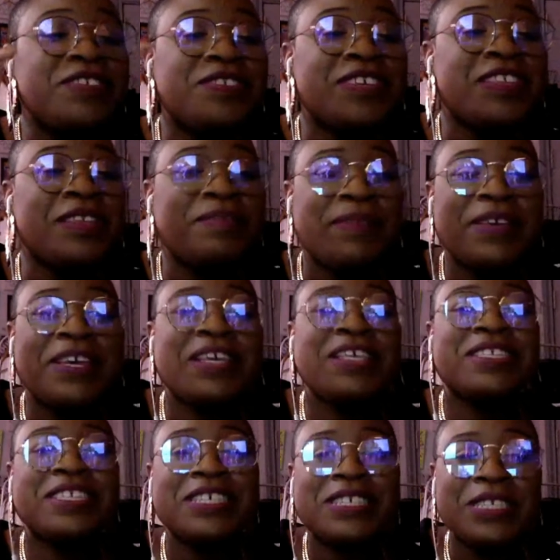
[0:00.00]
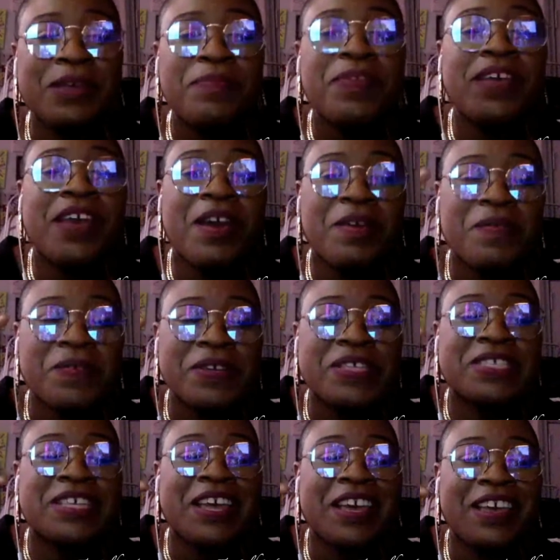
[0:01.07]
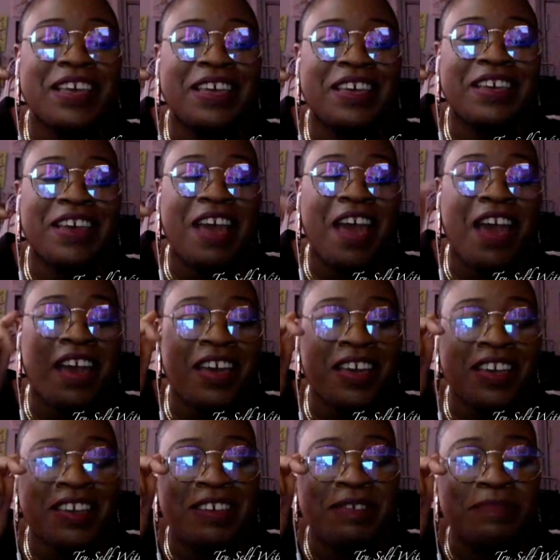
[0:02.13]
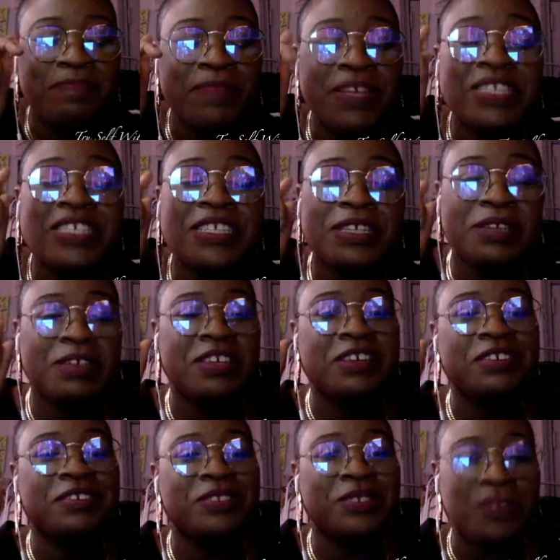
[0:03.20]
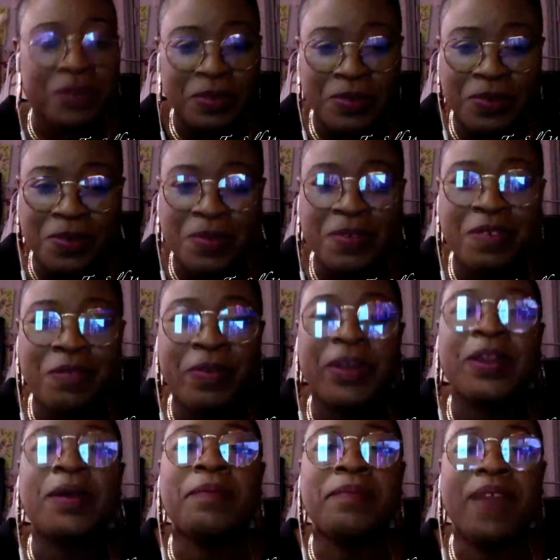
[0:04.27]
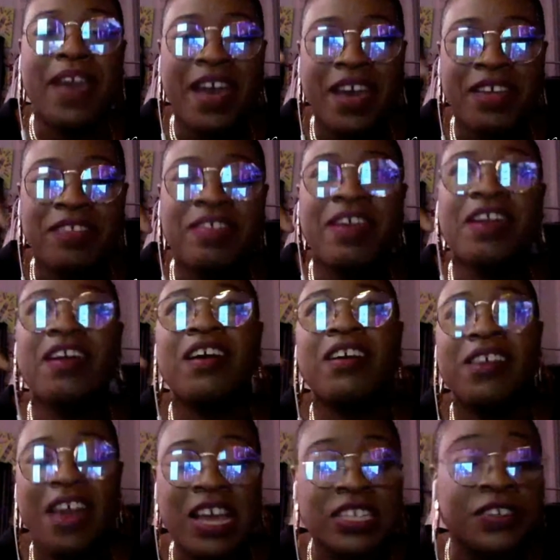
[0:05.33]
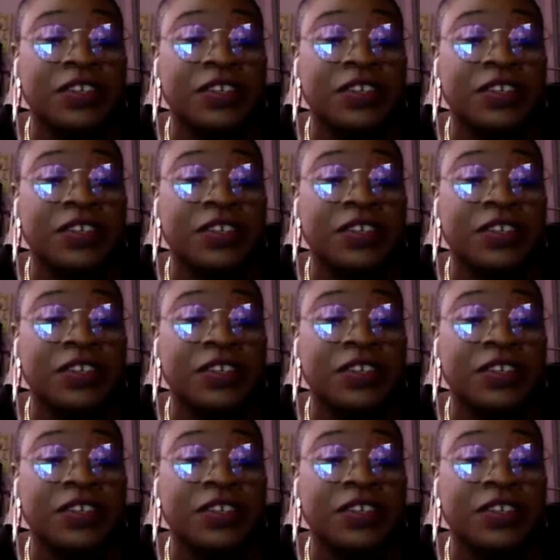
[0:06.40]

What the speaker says: you said that, because there's something I was like, I mentally do when I'm at like a cash